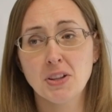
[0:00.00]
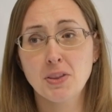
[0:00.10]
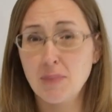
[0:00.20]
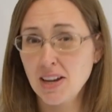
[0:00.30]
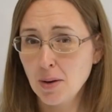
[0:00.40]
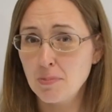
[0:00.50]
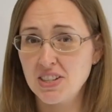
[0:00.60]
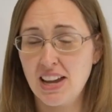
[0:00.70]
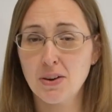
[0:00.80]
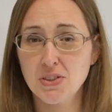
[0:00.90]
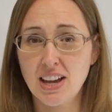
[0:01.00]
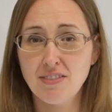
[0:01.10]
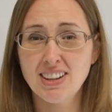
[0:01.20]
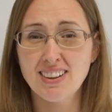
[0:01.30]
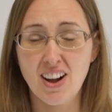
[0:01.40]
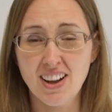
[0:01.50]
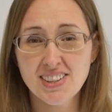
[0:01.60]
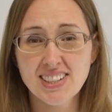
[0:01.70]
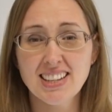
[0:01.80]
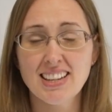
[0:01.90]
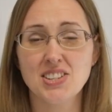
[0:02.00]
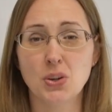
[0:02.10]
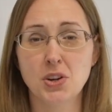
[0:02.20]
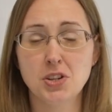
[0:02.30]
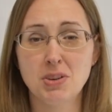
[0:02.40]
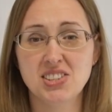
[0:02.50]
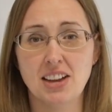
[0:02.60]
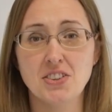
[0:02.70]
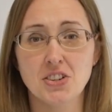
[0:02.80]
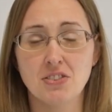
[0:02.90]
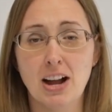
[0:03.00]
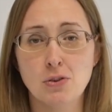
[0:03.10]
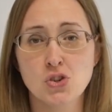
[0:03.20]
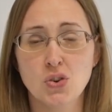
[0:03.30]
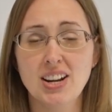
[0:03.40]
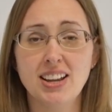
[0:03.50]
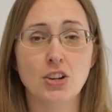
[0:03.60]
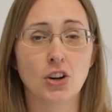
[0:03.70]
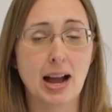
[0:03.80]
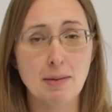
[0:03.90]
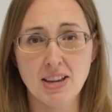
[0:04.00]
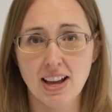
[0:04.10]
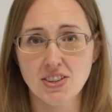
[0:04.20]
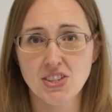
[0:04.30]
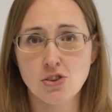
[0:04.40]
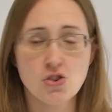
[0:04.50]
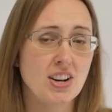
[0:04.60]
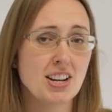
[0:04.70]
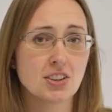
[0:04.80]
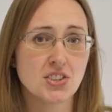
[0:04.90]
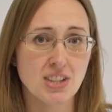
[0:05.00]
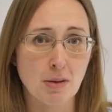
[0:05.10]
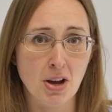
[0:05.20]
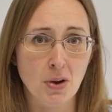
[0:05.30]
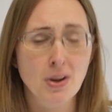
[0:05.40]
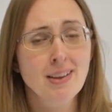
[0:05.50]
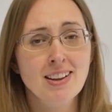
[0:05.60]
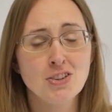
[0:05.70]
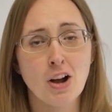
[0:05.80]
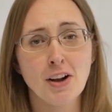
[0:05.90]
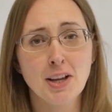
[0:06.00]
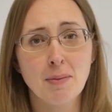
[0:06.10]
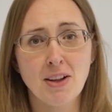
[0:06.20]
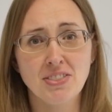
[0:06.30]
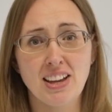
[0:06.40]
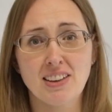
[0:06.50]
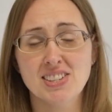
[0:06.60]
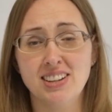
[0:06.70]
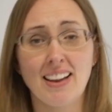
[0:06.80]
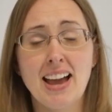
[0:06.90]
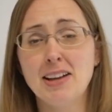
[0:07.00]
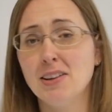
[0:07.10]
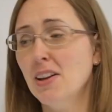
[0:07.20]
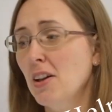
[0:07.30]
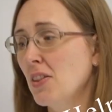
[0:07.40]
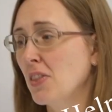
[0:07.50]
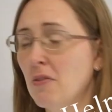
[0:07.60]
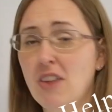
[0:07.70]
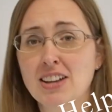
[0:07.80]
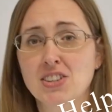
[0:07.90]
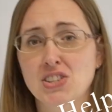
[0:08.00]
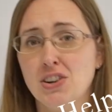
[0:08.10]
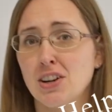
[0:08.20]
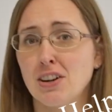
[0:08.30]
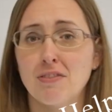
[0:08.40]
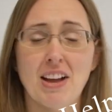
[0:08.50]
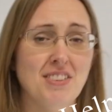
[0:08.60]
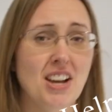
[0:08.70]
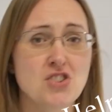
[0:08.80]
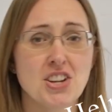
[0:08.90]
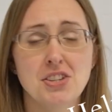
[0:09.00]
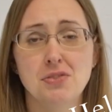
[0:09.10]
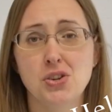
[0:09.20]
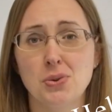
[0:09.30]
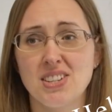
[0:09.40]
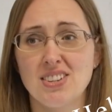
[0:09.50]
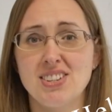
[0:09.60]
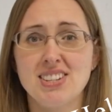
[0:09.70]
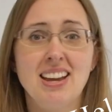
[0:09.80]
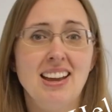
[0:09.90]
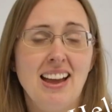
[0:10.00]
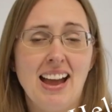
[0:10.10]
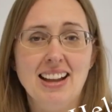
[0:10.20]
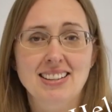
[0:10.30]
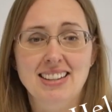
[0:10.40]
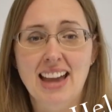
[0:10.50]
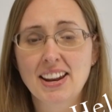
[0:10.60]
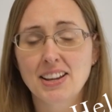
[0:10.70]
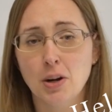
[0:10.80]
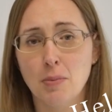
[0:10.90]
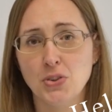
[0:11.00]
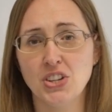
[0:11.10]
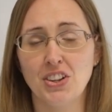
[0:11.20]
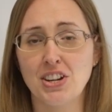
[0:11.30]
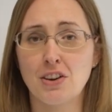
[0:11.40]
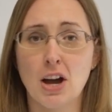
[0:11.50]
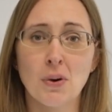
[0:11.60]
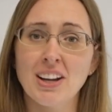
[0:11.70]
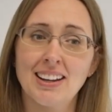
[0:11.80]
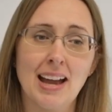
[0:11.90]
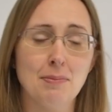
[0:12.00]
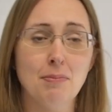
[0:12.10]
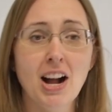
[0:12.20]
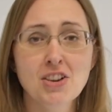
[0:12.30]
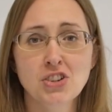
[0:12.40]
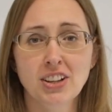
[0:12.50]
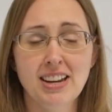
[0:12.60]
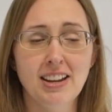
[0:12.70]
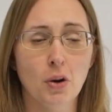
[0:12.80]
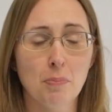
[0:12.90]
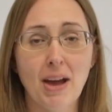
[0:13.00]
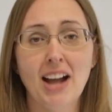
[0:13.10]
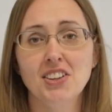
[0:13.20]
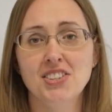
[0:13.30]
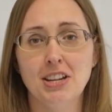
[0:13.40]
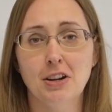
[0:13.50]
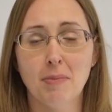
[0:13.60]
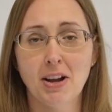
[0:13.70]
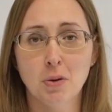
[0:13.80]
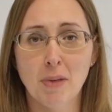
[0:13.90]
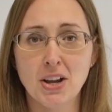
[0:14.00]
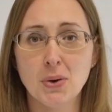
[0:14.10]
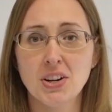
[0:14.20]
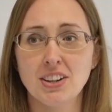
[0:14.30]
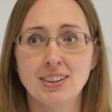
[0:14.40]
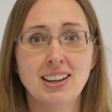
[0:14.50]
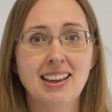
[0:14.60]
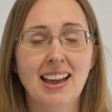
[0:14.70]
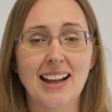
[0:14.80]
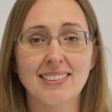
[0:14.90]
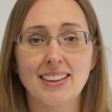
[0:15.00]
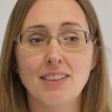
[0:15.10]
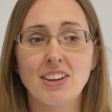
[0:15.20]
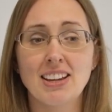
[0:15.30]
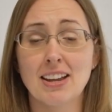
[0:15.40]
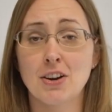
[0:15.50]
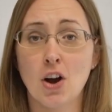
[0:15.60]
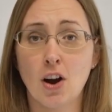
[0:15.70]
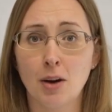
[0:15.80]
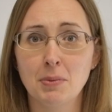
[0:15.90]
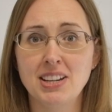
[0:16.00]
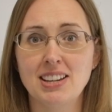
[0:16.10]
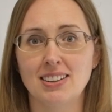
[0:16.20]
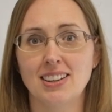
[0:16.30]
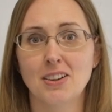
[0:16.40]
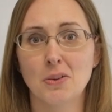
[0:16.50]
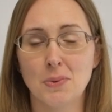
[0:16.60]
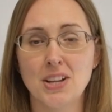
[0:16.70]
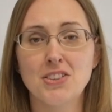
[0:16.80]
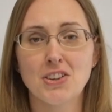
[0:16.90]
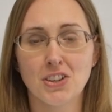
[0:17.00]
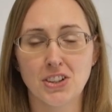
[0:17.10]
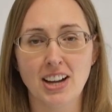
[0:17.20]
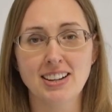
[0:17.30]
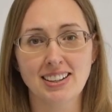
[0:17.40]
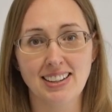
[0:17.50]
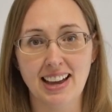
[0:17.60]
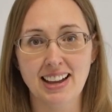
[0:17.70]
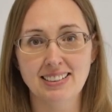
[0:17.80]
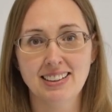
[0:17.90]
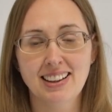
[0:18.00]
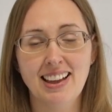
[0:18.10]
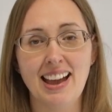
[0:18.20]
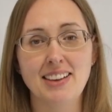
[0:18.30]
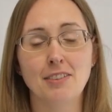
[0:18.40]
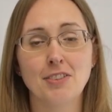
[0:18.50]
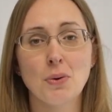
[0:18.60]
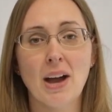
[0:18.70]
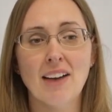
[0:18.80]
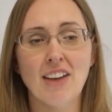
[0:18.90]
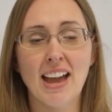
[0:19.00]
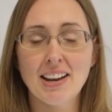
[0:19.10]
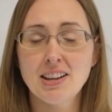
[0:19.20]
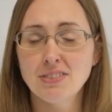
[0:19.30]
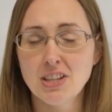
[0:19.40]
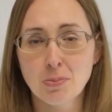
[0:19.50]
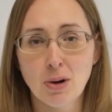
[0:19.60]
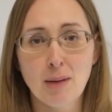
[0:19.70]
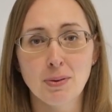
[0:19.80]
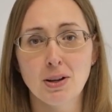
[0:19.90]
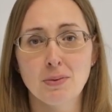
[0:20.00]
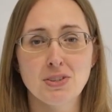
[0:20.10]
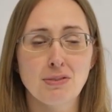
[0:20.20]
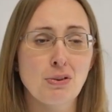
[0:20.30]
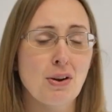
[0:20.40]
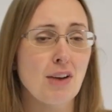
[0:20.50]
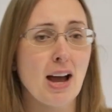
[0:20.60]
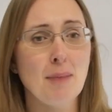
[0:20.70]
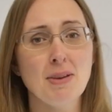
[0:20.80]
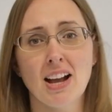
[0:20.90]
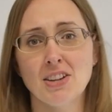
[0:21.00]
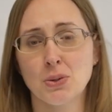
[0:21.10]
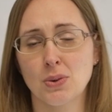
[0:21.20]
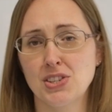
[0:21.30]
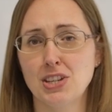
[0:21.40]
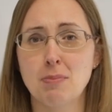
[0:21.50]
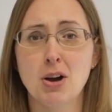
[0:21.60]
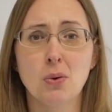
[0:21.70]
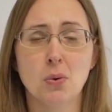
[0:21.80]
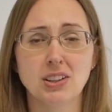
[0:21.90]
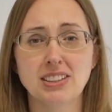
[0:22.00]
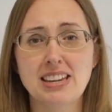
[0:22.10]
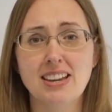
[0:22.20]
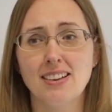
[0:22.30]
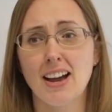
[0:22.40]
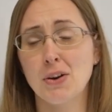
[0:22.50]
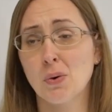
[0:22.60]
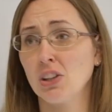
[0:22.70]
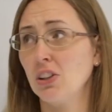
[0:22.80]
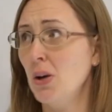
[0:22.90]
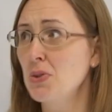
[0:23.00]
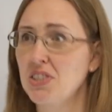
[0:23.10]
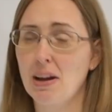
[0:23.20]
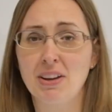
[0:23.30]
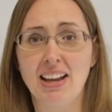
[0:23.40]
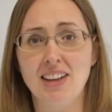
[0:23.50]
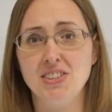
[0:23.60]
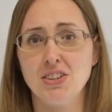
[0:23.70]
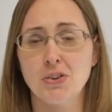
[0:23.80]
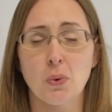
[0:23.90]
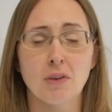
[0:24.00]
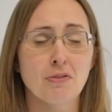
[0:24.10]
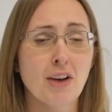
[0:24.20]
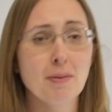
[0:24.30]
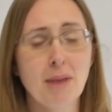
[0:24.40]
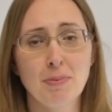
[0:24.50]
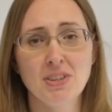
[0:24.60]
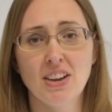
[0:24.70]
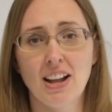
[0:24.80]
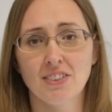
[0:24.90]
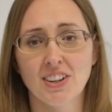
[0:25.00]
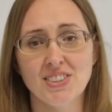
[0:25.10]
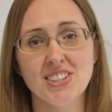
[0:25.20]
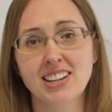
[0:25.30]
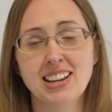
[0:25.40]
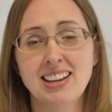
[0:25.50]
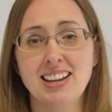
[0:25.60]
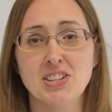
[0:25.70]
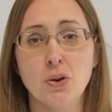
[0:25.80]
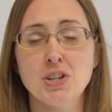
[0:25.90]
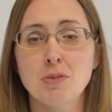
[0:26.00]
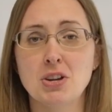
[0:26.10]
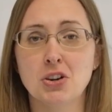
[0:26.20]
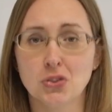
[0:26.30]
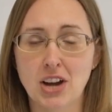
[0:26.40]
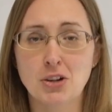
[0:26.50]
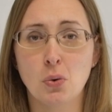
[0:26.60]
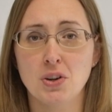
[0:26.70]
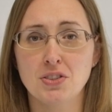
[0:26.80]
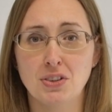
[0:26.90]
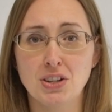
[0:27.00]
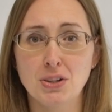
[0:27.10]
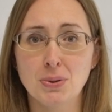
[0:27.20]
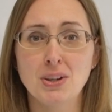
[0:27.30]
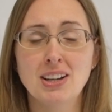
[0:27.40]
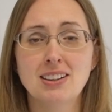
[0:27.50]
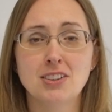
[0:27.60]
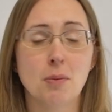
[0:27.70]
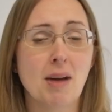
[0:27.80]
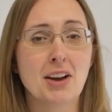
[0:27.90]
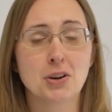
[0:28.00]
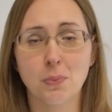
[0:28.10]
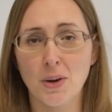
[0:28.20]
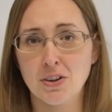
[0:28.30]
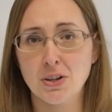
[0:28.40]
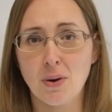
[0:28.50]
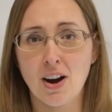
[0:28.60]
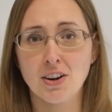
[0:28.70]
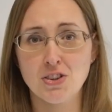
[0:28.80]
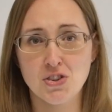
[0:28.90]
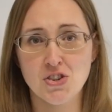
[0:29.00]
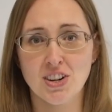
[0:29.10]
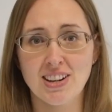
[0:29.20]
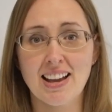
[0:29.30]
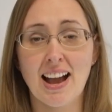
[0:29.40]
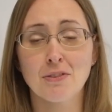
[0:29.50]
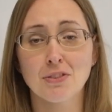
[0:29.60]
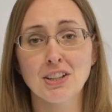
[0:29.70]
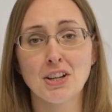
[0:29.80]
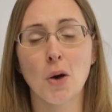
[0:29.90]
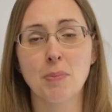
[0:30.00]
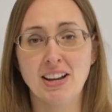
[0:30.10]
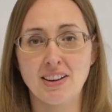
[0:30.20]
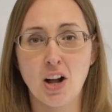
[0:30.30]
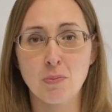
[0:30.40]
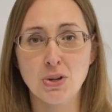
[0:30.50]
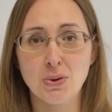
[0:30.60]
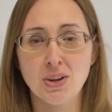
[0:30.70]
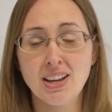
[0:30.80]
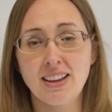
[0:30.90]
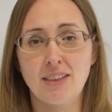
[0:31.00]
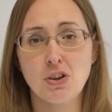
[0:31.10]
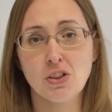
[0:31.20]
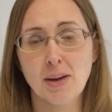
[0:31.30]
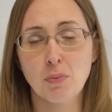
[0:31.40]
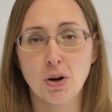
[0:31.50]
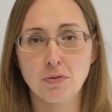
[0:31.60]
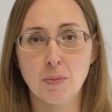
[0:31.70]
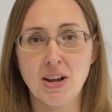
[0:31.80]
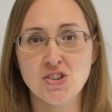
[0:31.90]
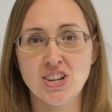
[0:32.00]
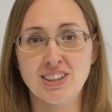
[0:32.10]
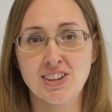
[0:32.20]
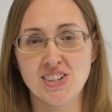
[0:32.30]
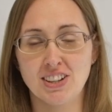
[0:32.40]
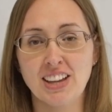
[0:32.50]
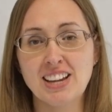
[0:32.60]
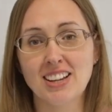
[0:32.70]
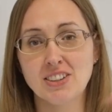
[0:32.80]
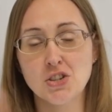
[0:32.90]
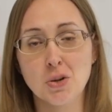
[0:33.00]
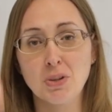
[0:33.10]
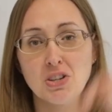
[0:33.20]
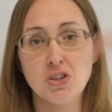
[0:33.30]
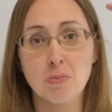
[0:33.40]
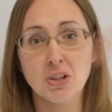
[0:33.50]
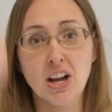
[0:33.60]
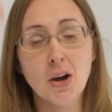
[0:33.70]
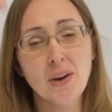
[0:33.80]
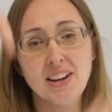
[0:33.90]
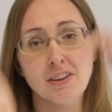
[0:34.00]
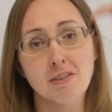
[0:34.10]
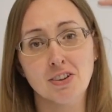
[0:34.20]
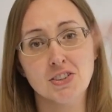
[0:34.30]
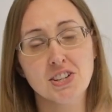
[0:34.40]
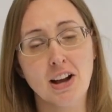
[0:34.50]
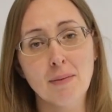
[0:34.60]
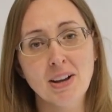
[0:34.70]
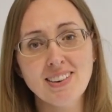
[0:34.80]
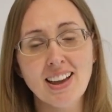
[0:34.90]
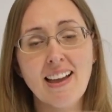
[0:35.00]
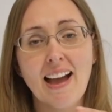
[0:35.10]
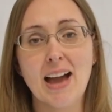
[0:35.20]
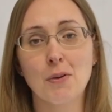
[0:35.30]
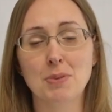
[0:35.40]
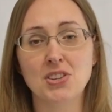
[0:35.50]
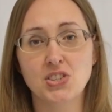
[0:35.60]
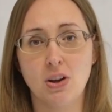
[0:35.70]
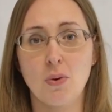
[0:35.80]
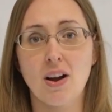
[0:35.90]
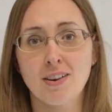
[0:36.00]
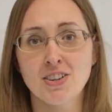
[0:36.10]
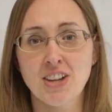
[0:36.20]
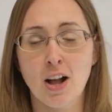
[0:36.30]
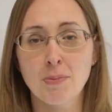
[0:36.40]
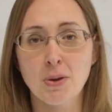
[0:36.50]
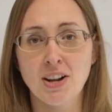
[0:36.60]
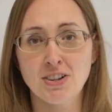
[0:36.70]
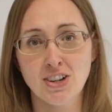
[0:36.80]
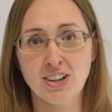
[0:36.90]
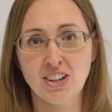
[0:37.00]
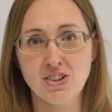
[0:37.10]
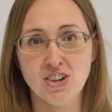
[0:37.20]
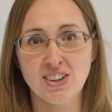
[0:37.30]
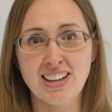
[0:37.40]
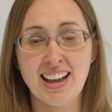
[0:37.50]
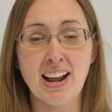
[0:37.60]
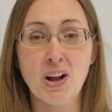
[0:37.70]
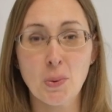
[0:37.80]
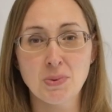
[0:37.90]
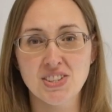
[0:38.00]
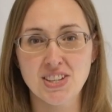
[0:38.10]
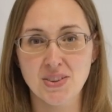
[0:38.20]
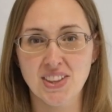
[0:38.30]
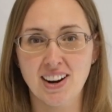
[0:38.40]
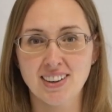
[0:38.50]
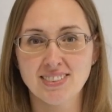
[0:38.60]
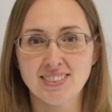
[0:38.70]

the meat and potatoes of it, honestly, is going to be centered around treating your I B S, treating your SIBO, talking about things like the vagus nerve and digestive juices and getting your motility going and modulating or balancing your microbiota and living in harmony with your gut again. And if you have any of these problems, if you have I B S or SIBO or leaky gut or low stomach acid or FODMAP intolerance, it's going to be a great course for you, no matter where you are in your journey. I really hope I can help you. If you'd like more information, there's a link in the doobly-doo below and in the first comment. I would be so honored to help you on your healing journey, and I hope to see you there.